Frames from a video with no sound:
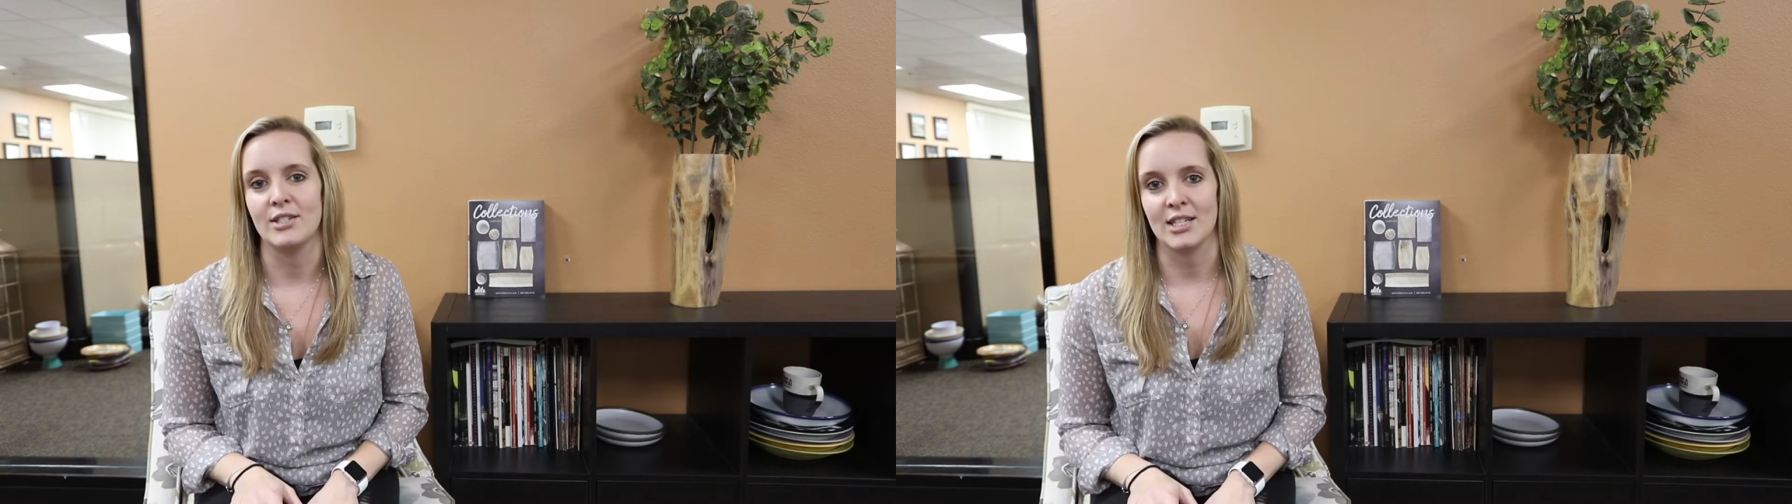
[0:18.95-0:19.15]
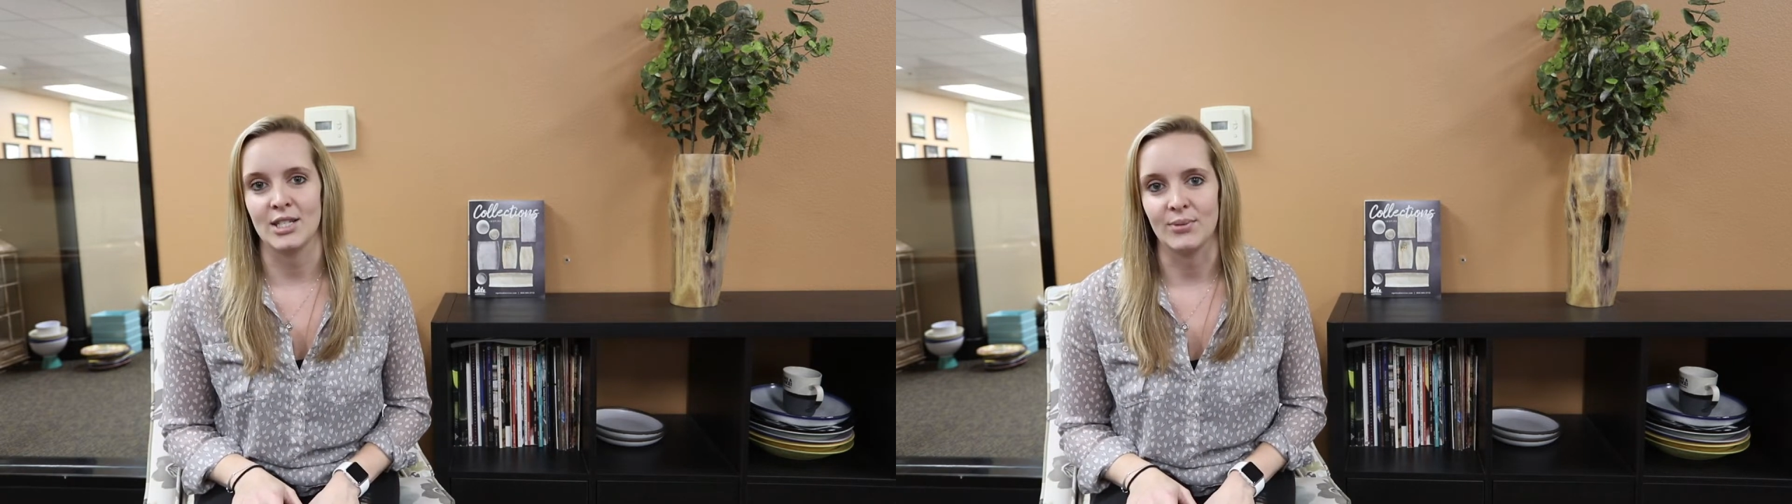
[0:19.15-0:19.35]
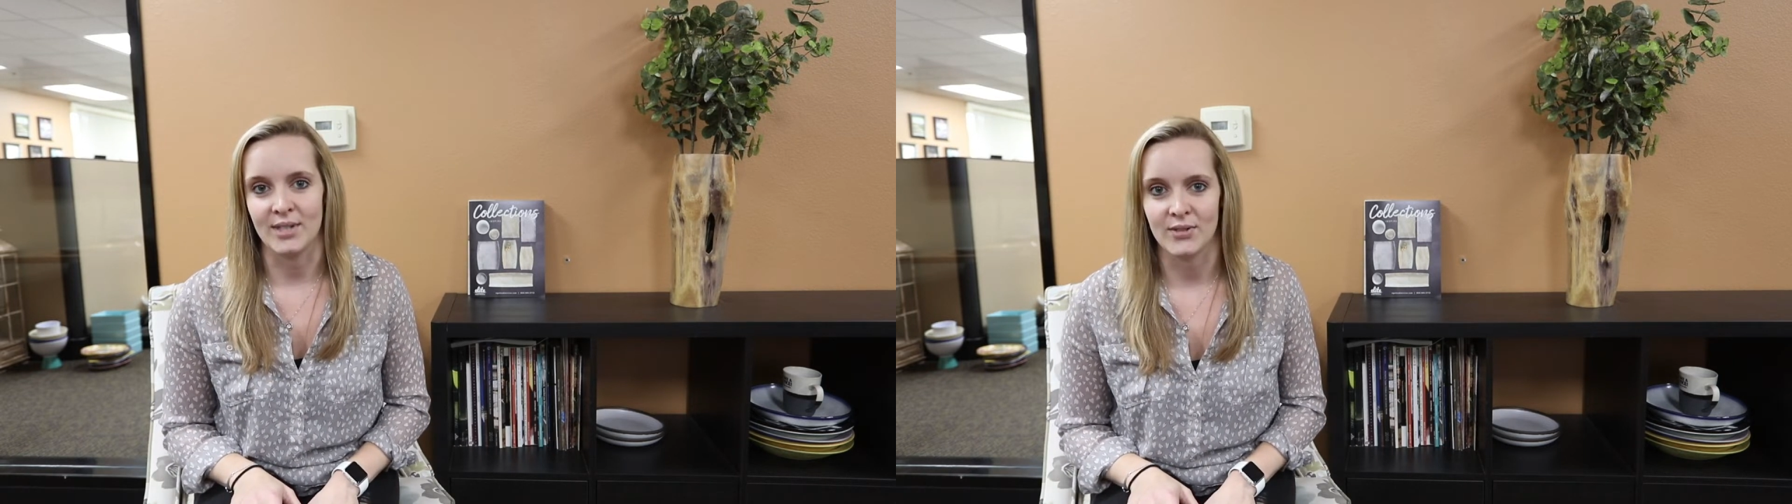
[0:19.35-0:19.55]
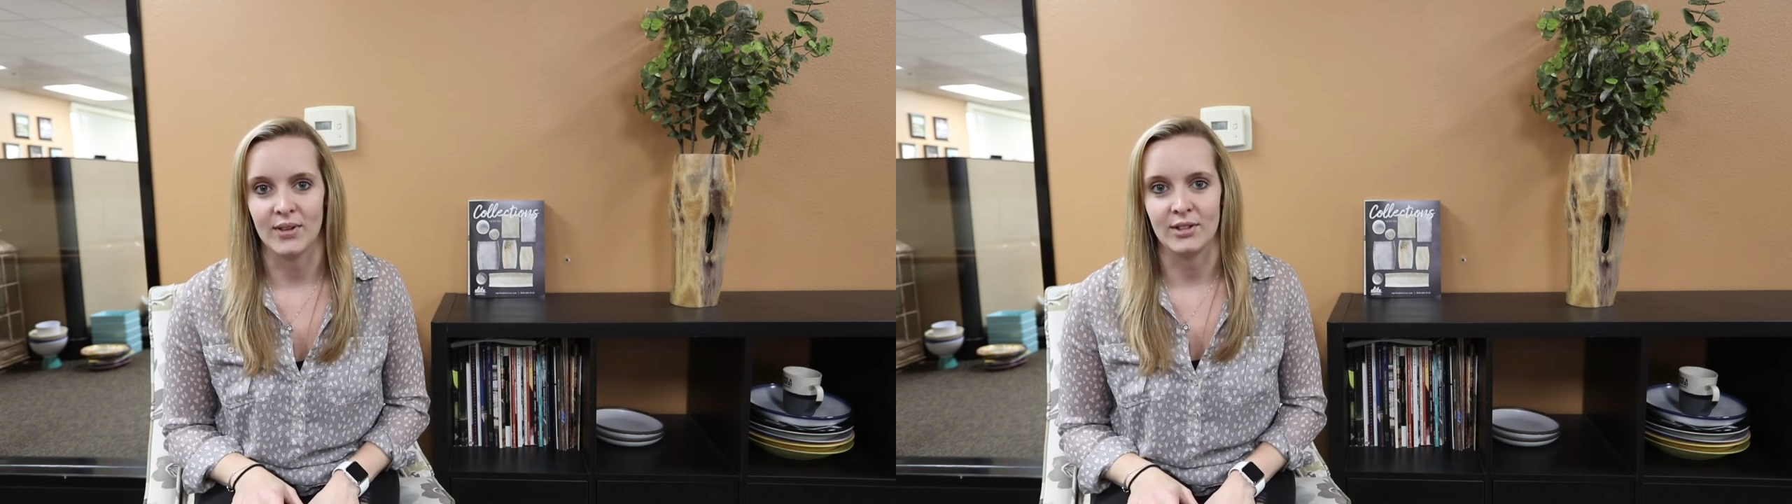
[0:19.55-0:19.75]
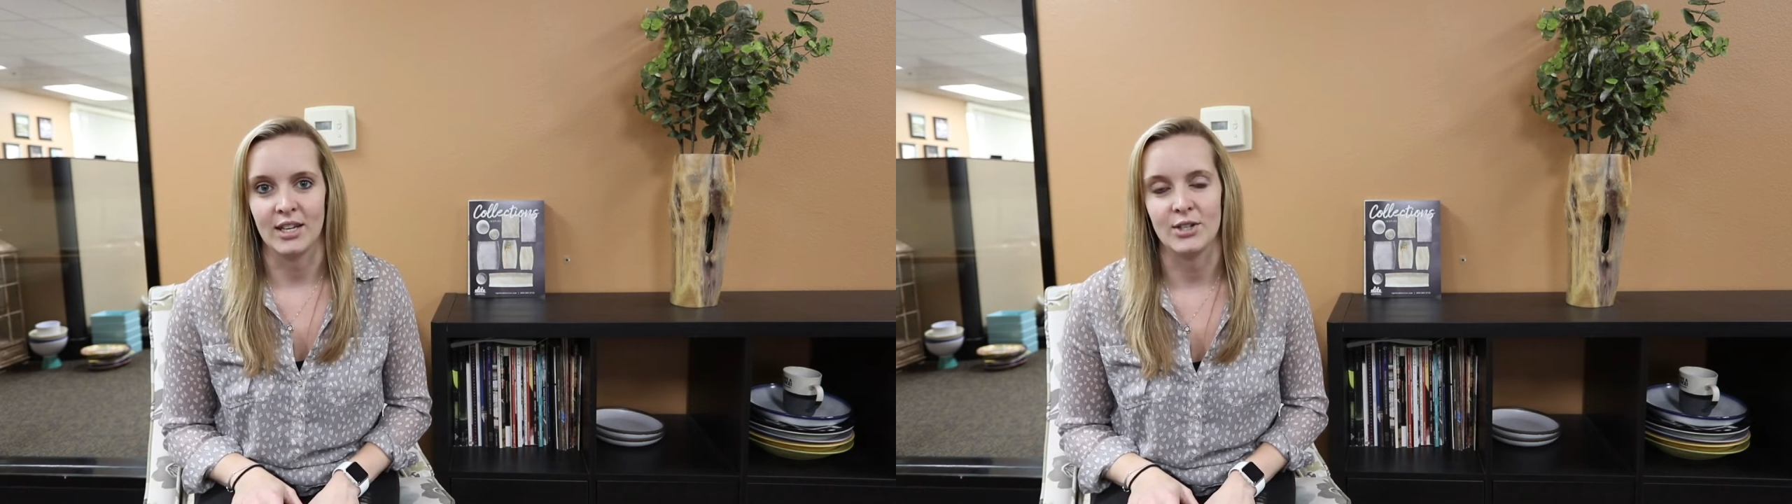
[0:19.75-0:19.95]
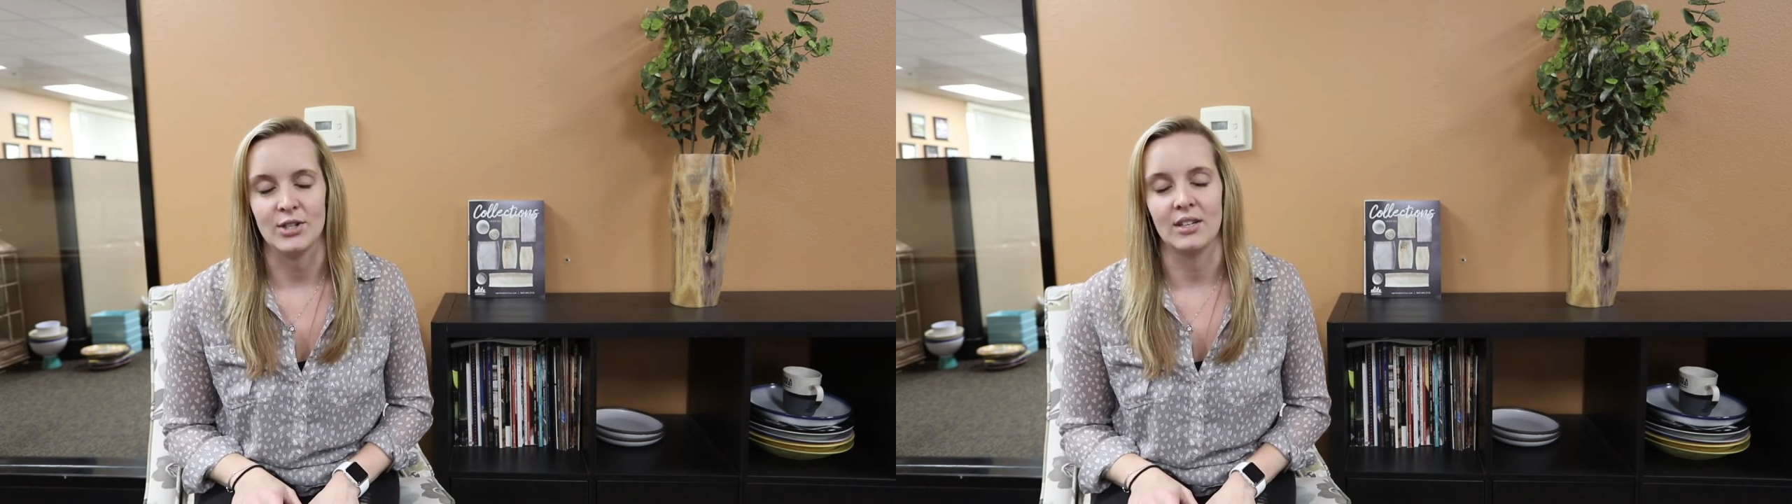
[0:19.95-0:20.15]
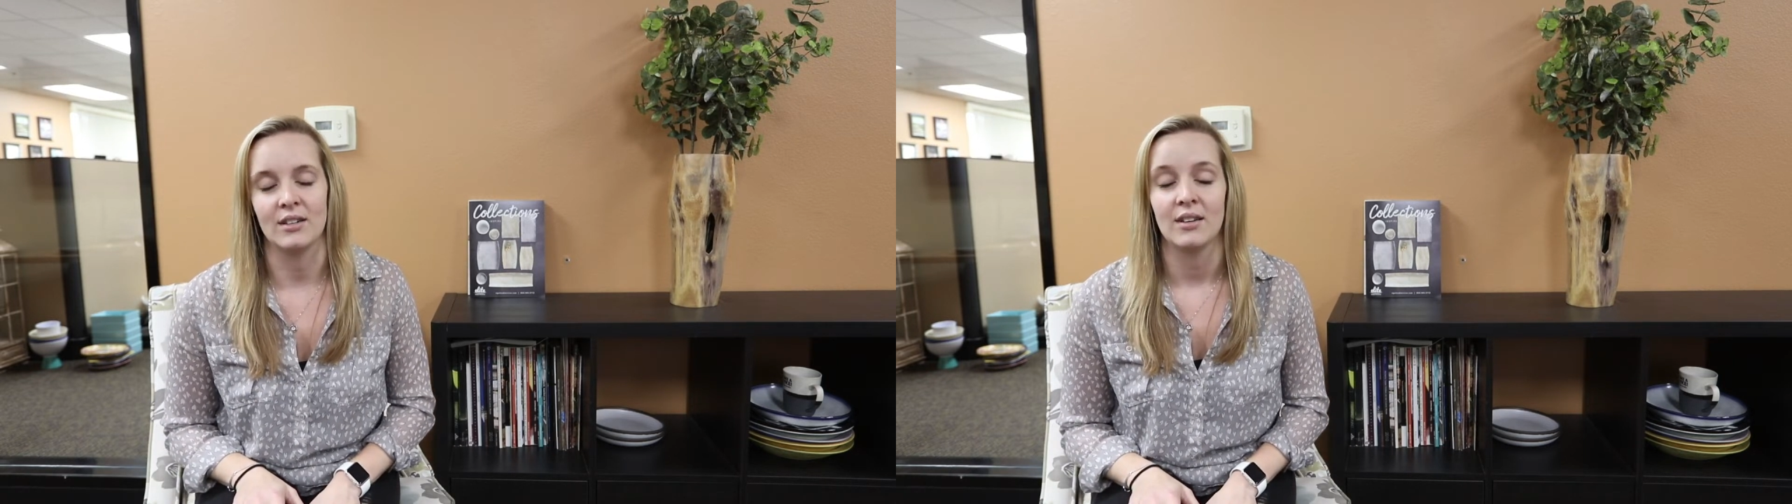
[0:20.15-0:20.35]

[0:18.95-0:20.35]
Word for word: Jessie Rees Foundation.